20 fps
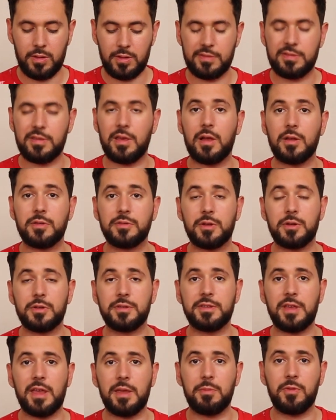It's also the
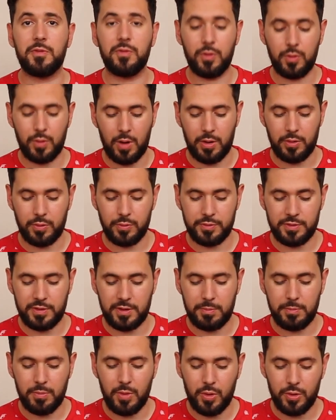same if you are
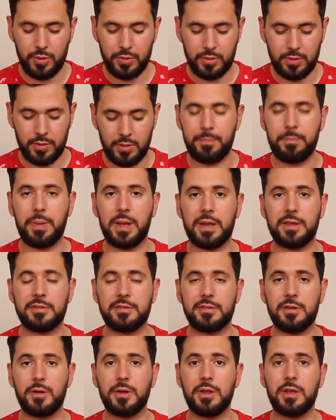using modern
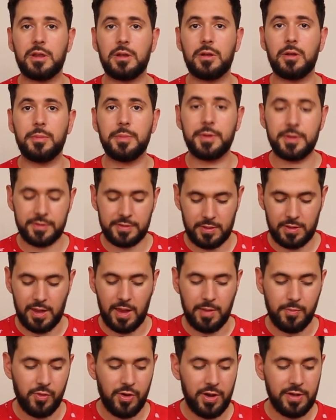Panasonic Lumix
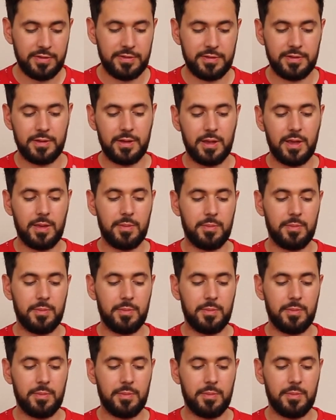cameras.